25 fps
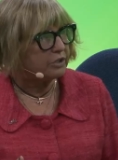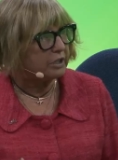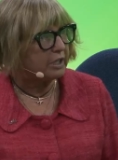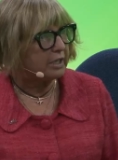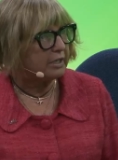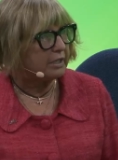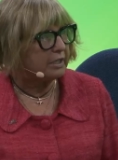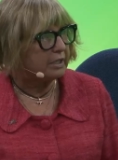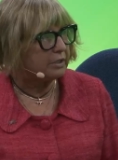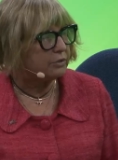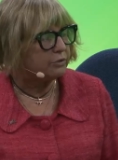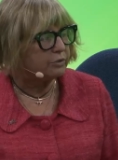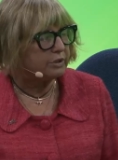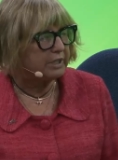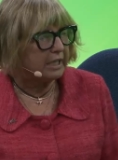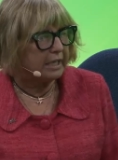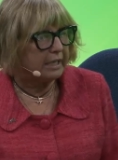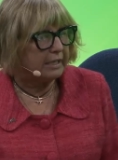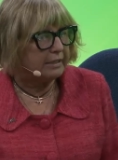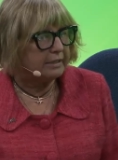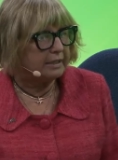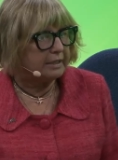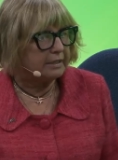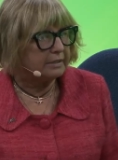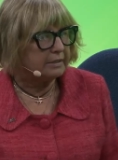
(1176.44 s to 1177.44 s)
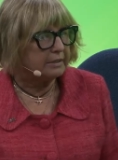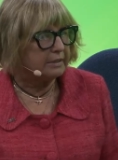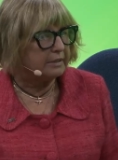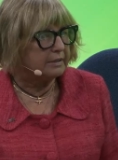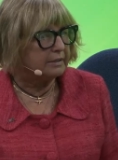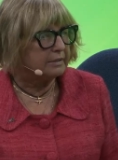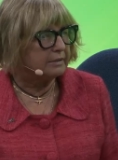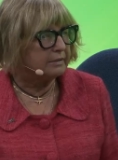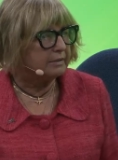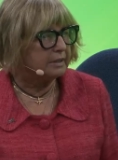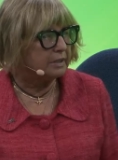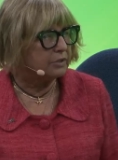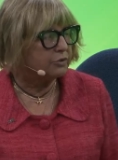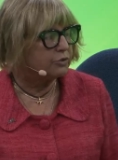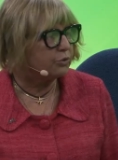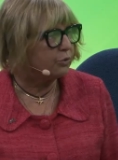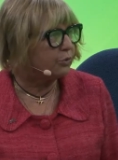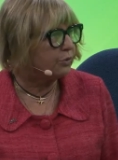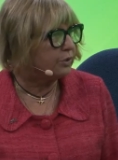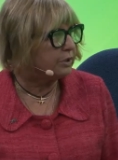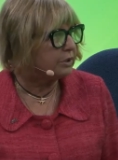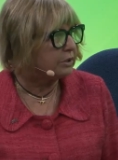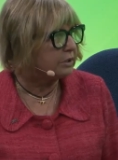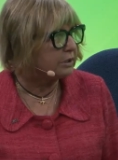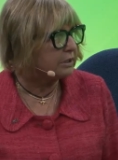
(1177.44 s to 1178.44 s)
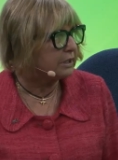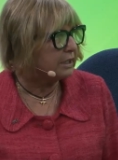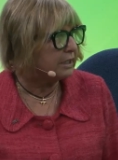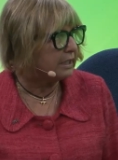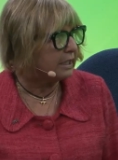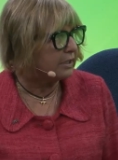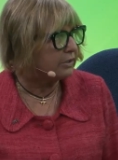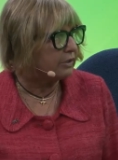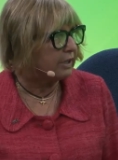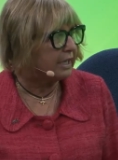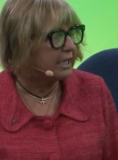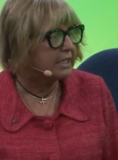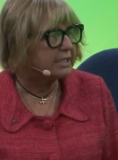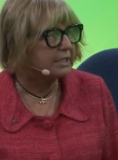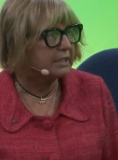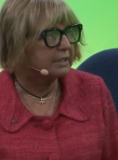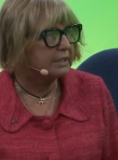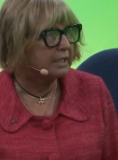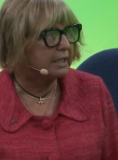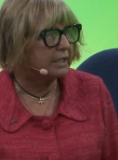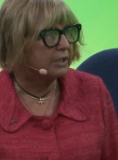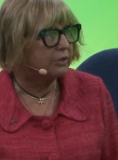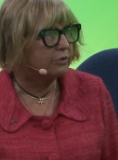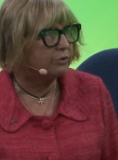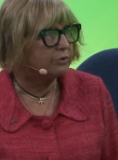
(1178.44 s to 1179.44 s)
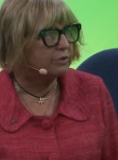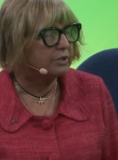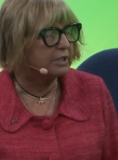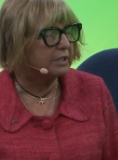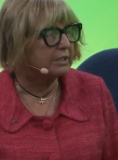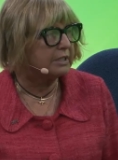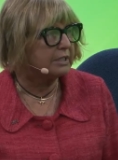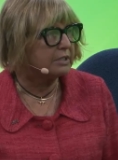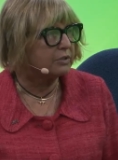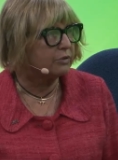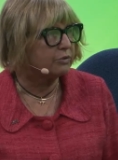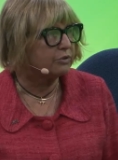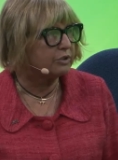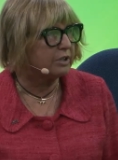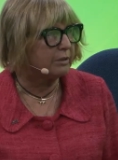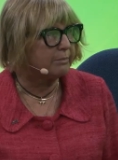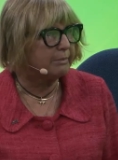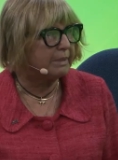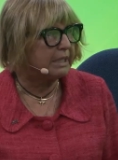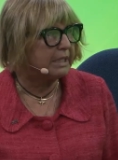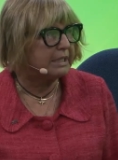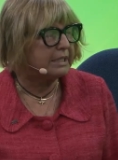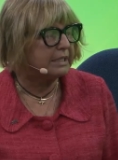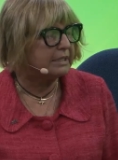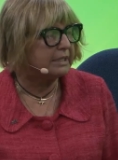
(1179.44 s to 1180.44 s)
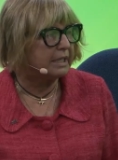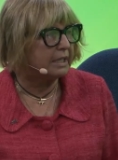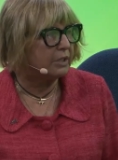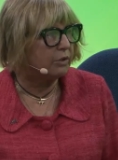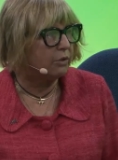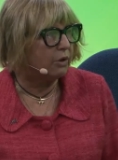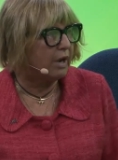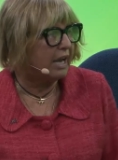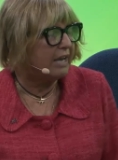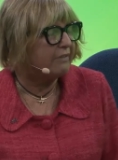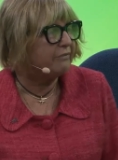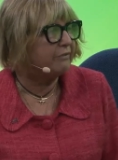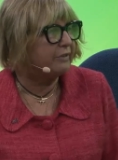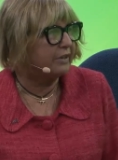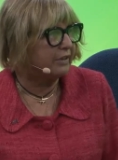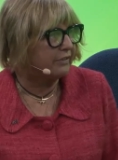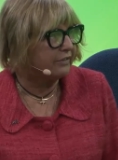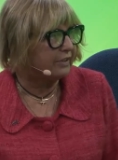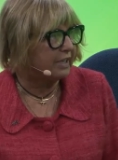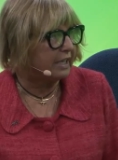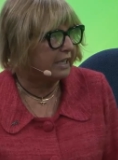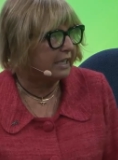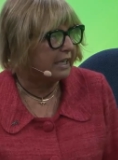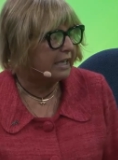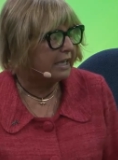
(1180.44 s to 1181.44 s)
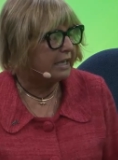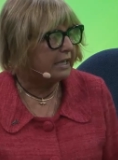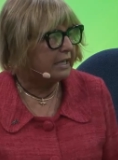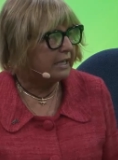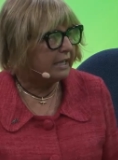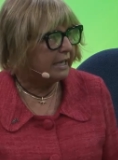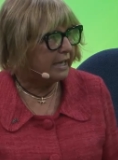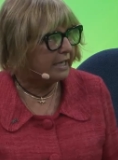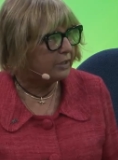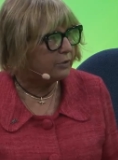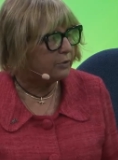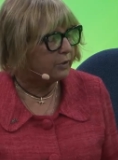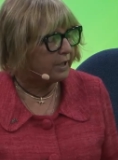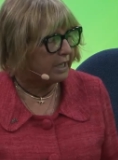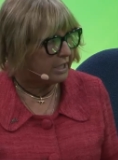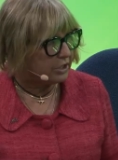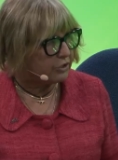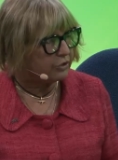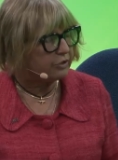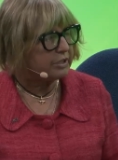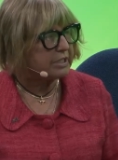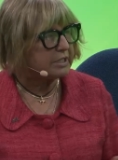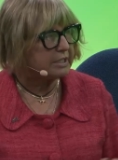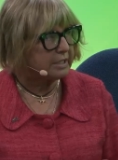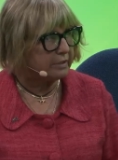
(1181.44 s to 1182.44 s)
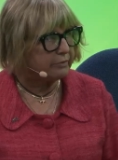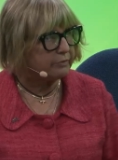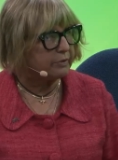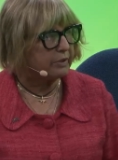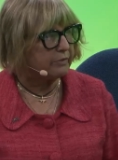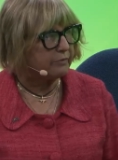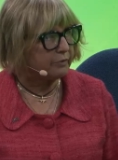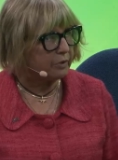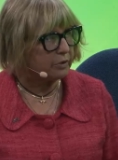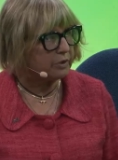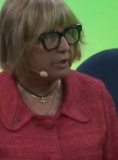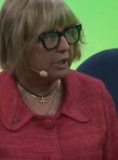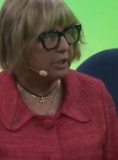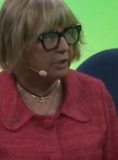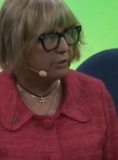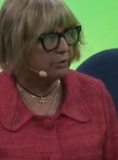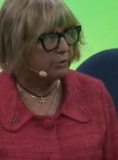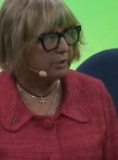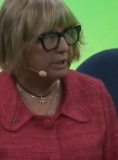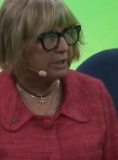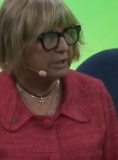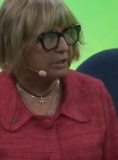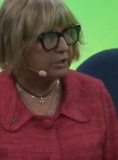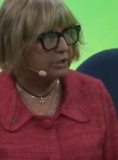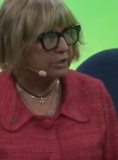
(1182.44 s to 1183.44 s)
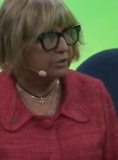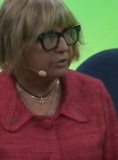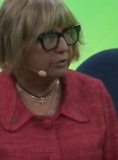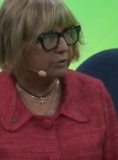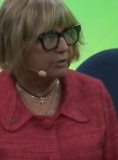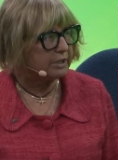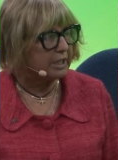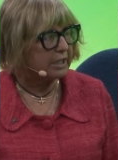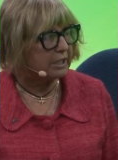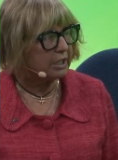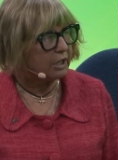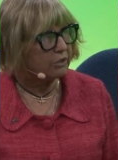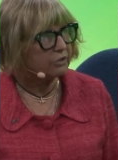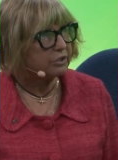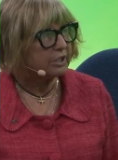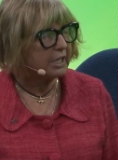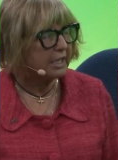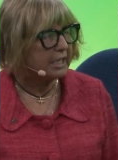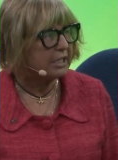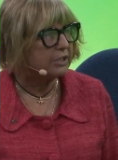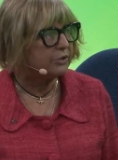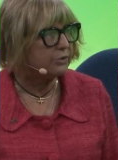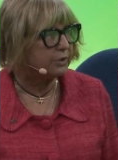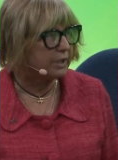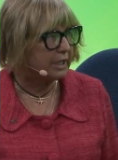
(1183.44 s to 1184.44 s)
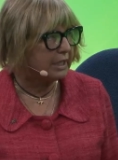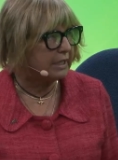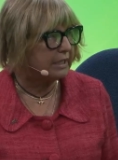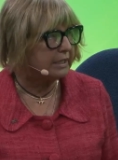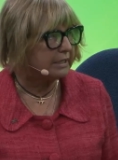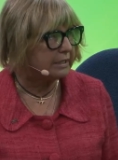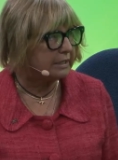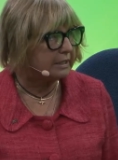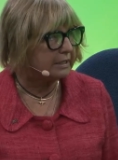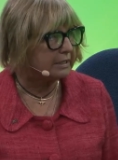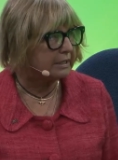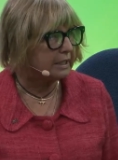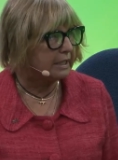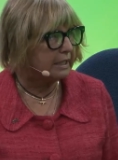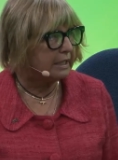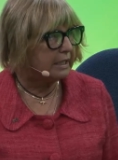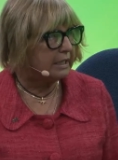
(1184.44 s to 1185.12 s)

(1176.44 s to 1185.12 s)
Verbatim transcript: And today, the, the, the, junior, the adolescent, they use the, the social media, they know everything. Education is different from the knowledge. So they are not educated.